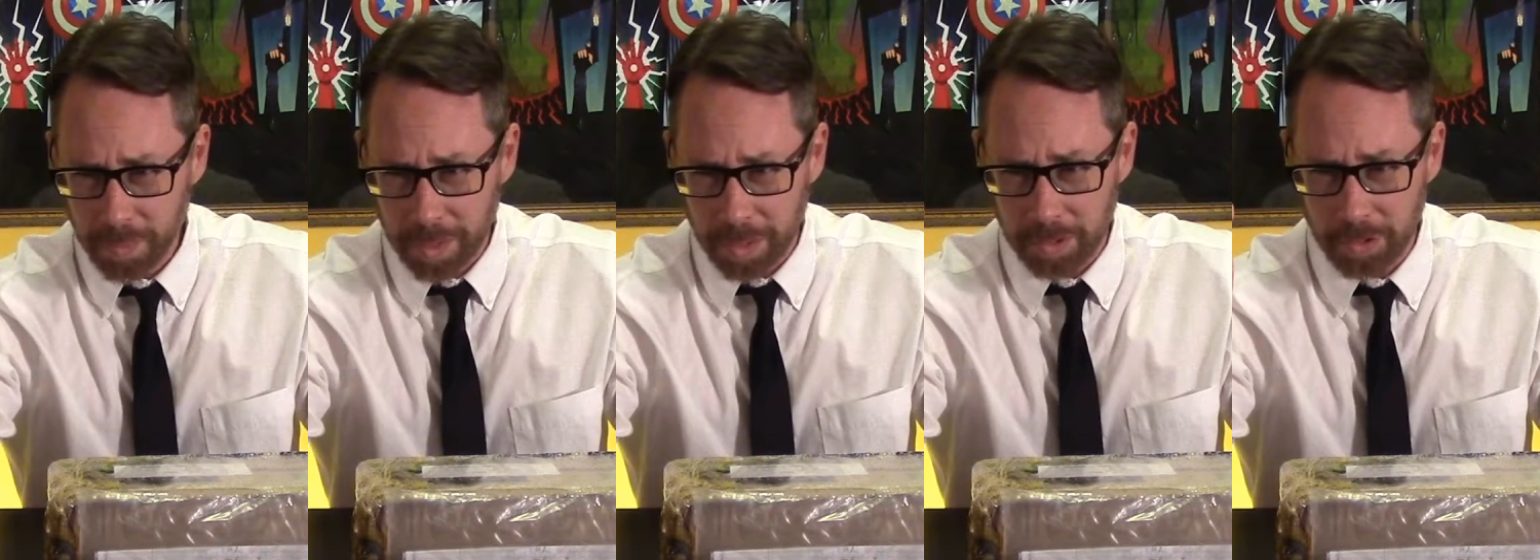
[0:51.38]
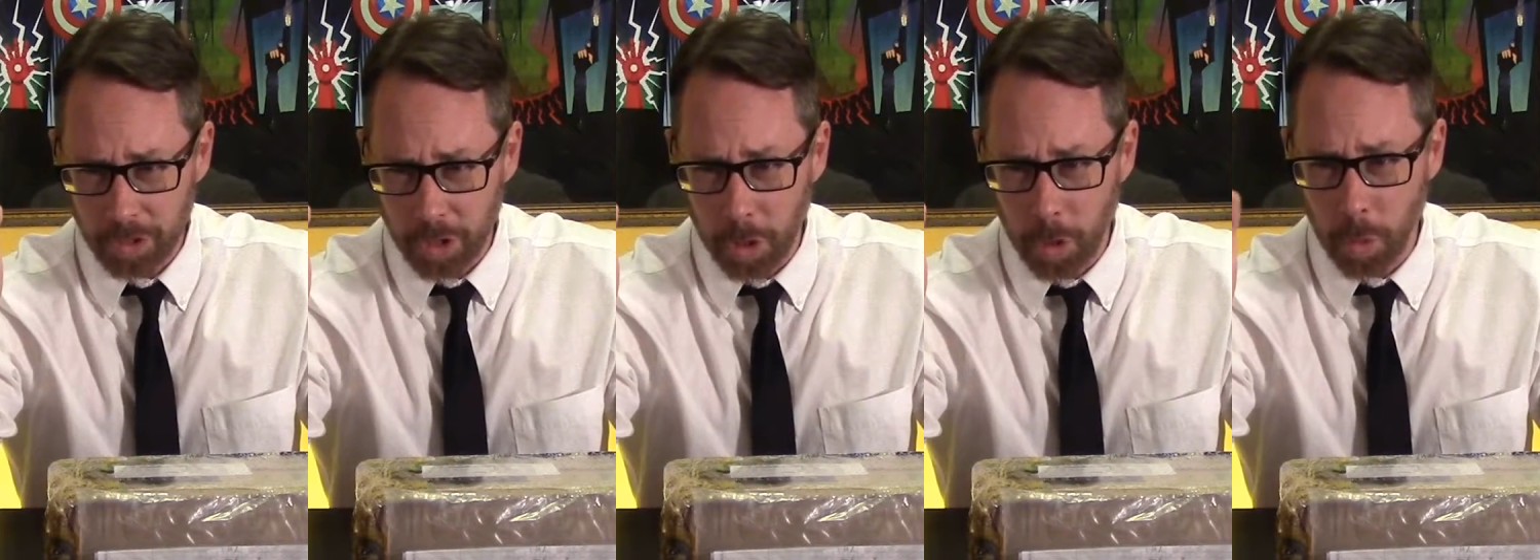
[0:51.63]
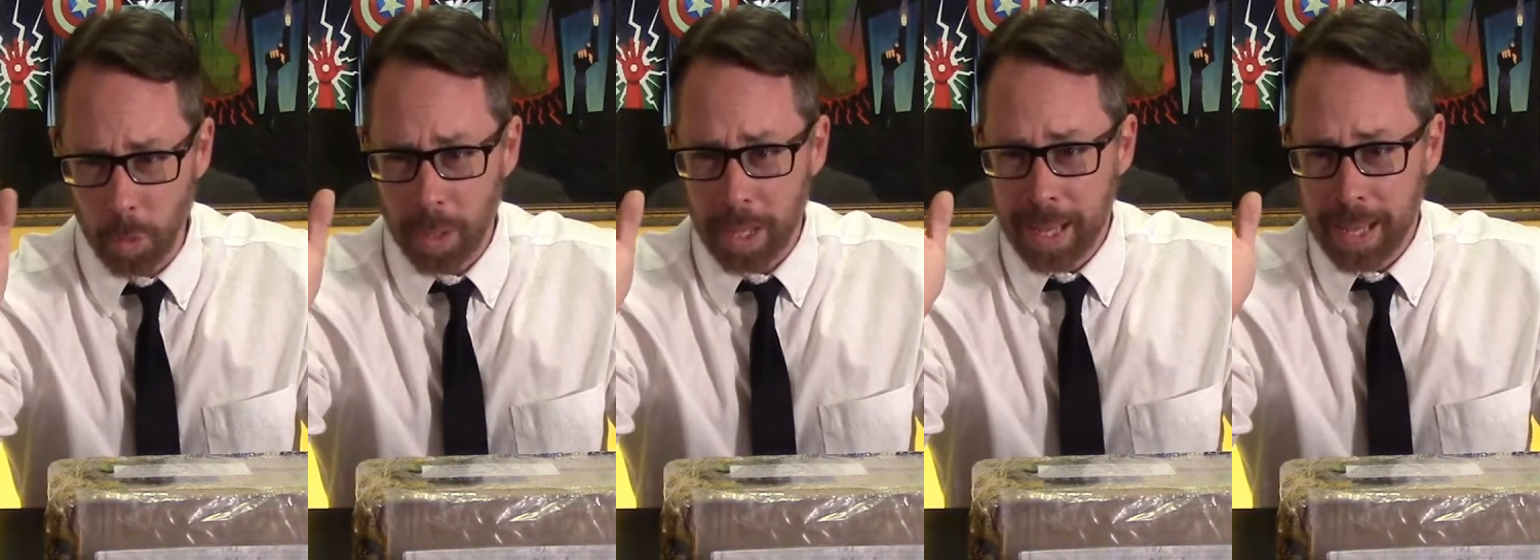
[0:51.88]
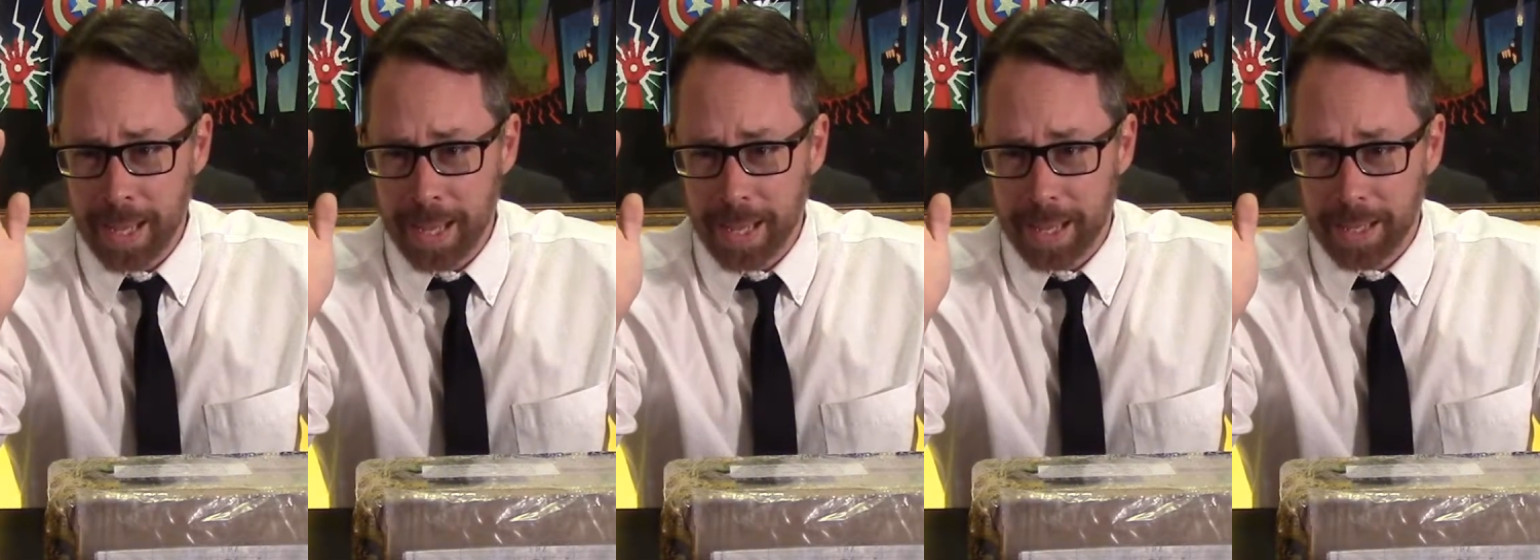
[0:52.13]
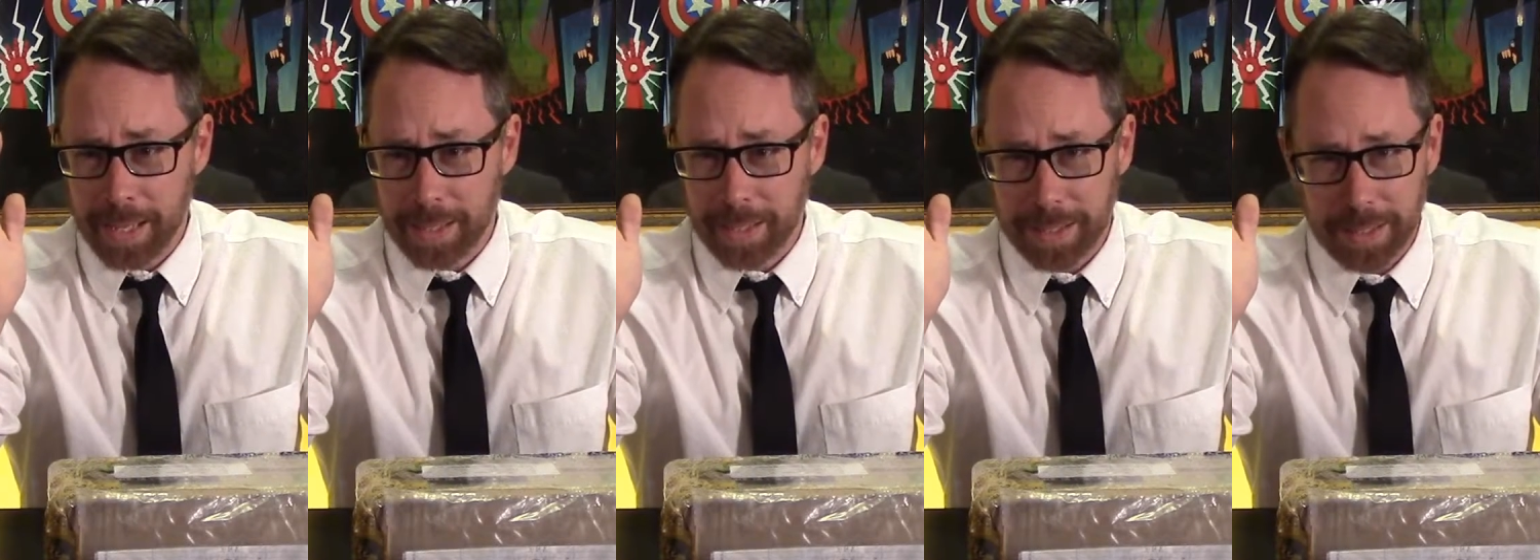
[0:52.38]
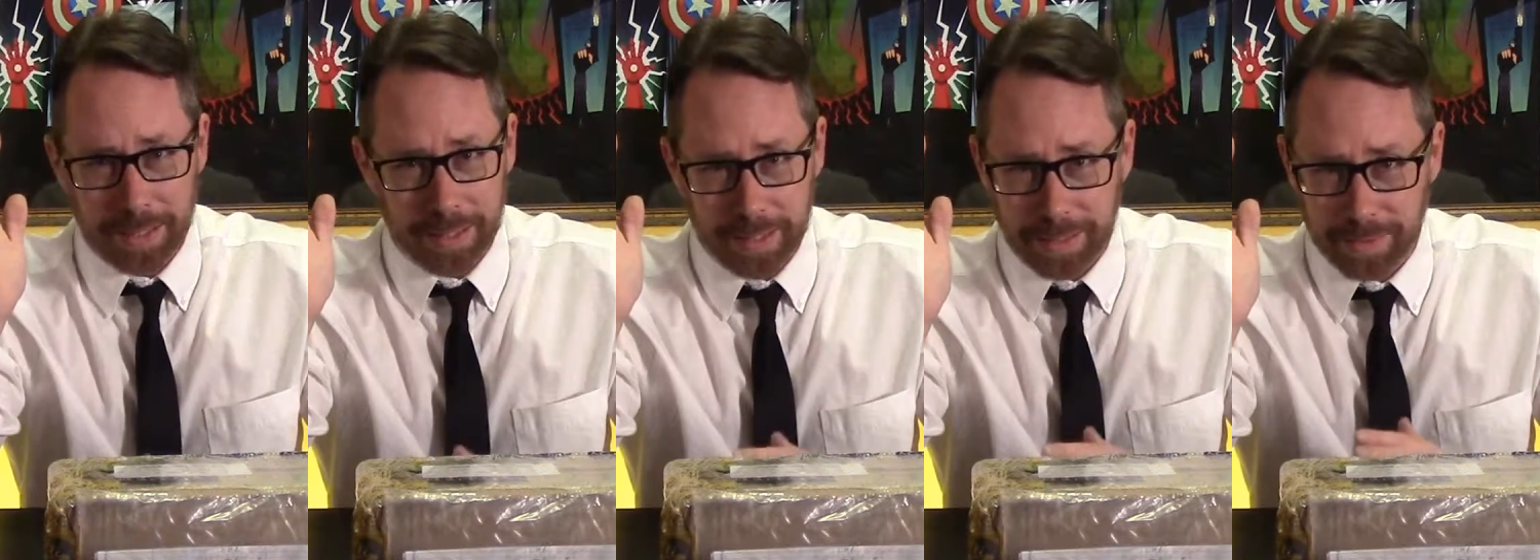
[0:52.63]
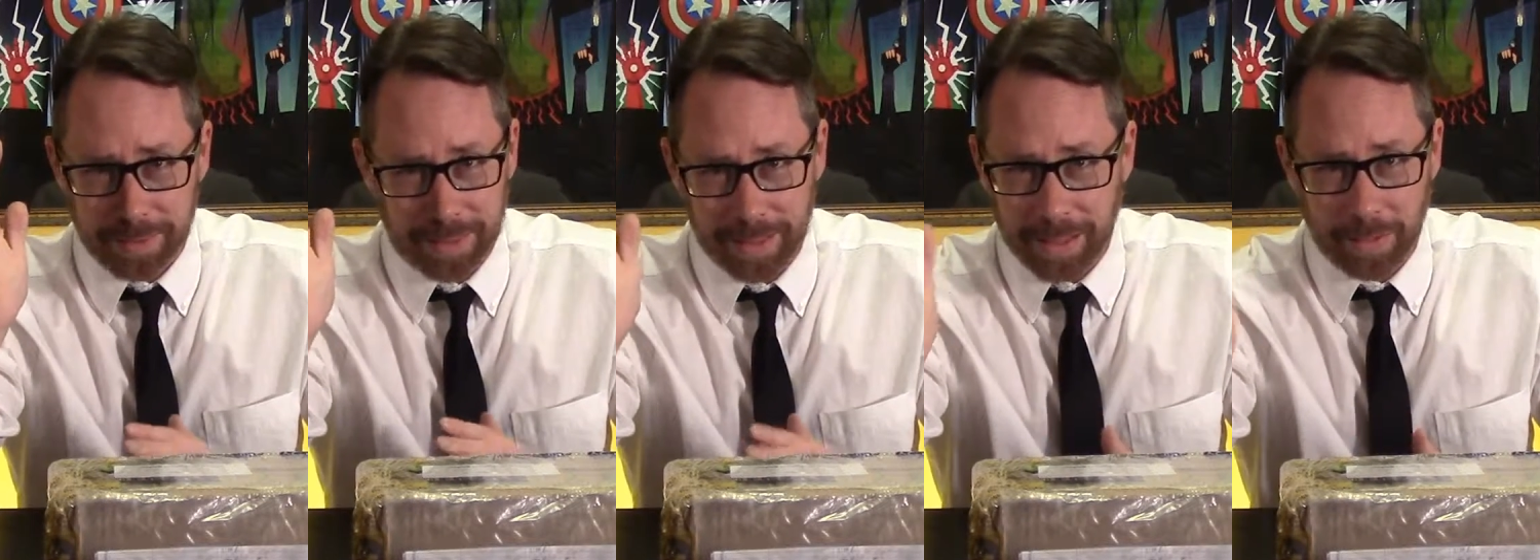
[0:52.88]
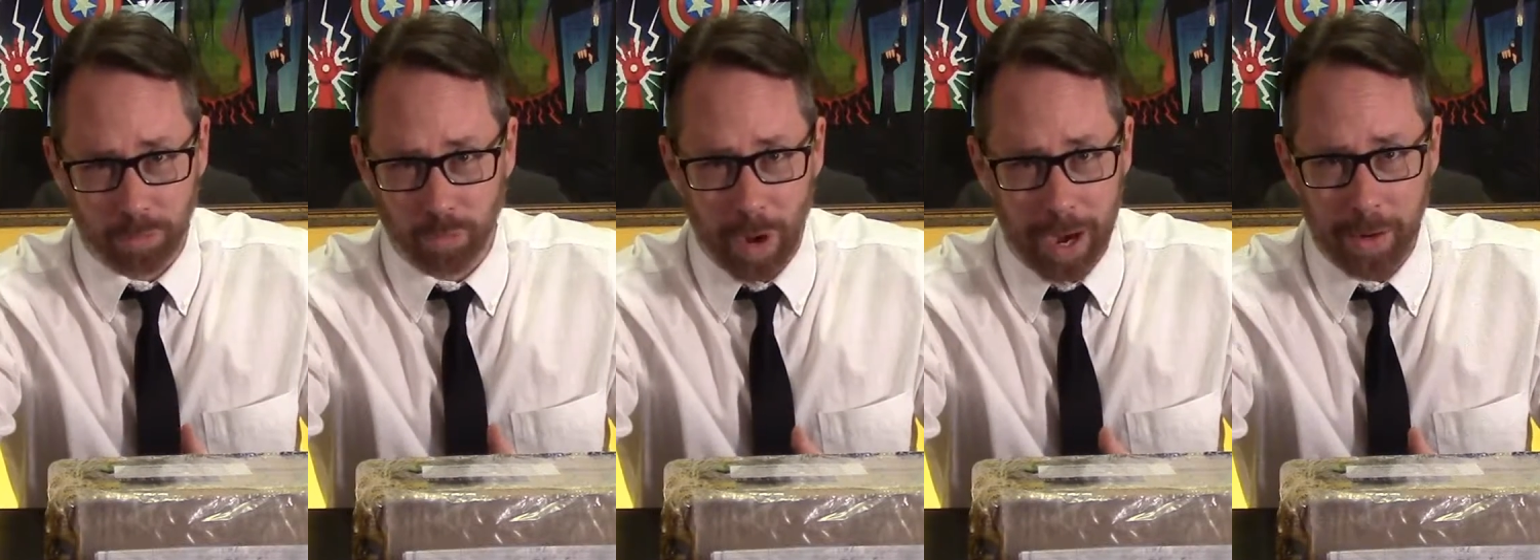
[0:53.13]
So
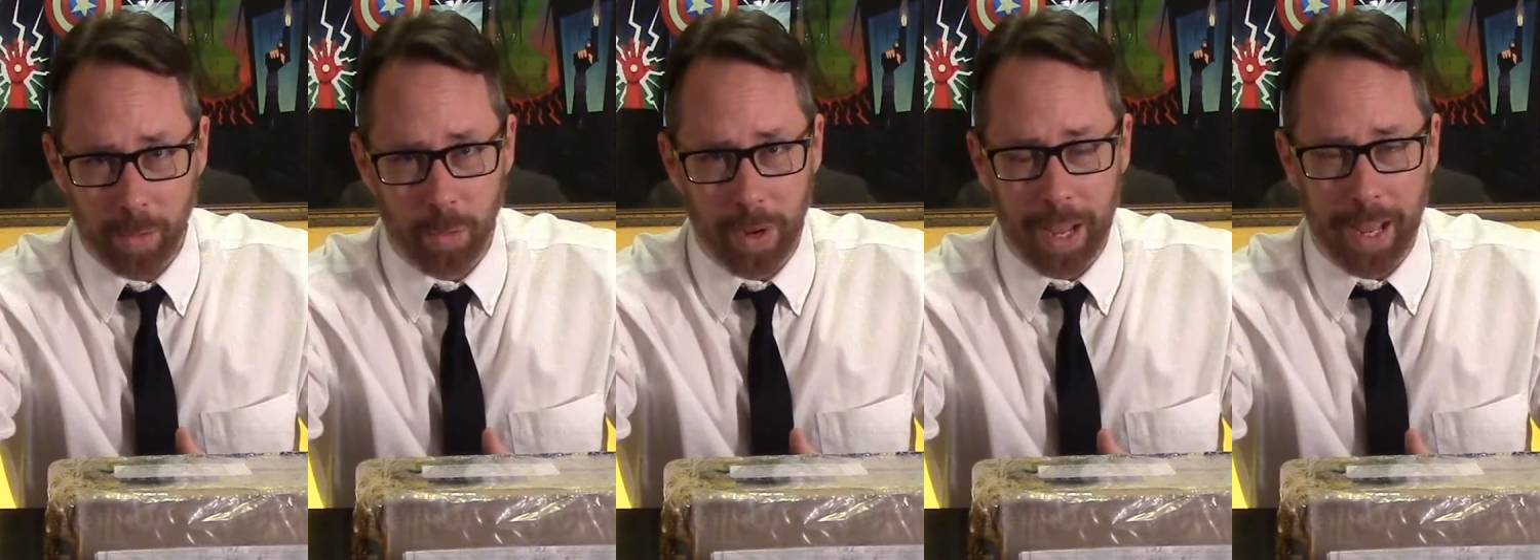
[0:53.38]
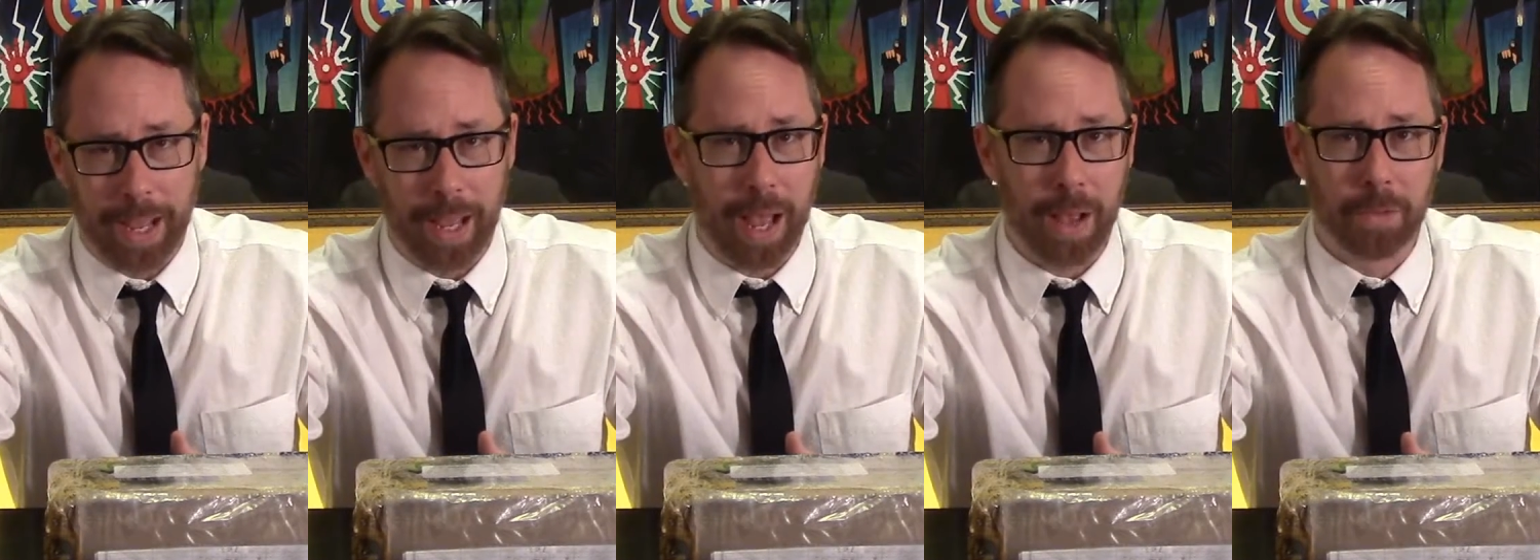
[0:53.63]
right away